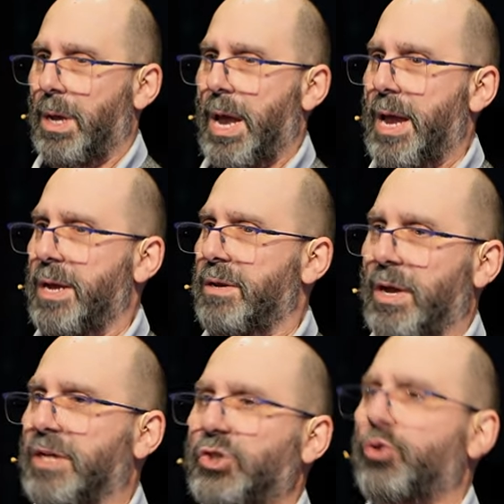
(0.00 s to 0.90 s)
And
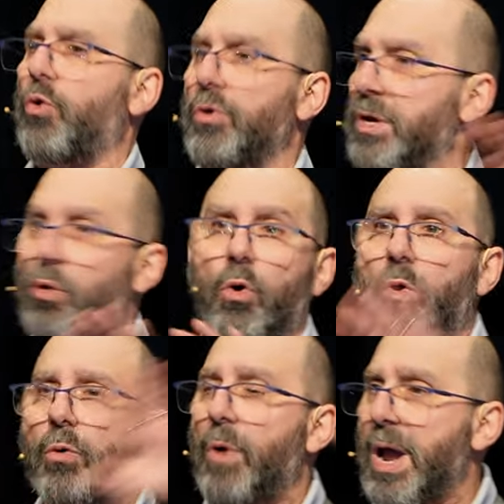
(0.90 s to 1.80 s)
extraordinary.
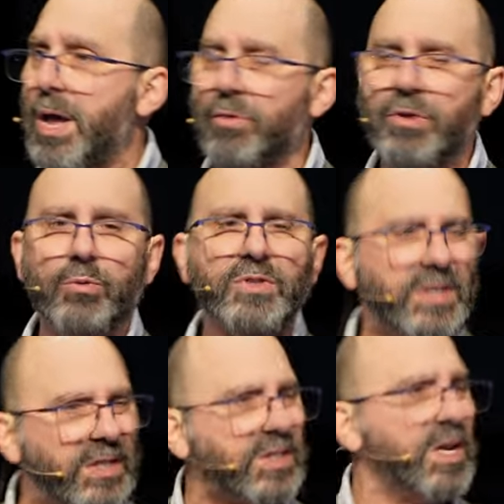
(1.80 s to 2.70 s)
All around, there was
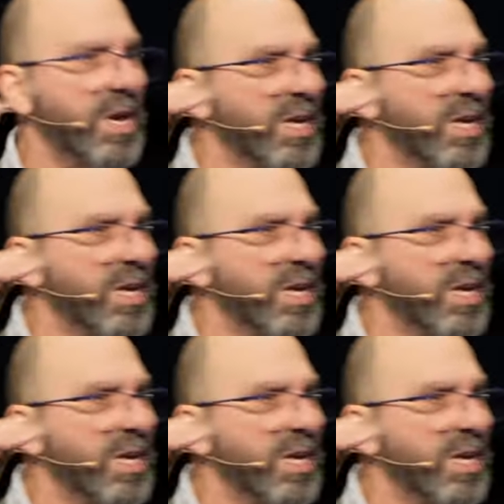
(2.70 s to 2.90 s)
this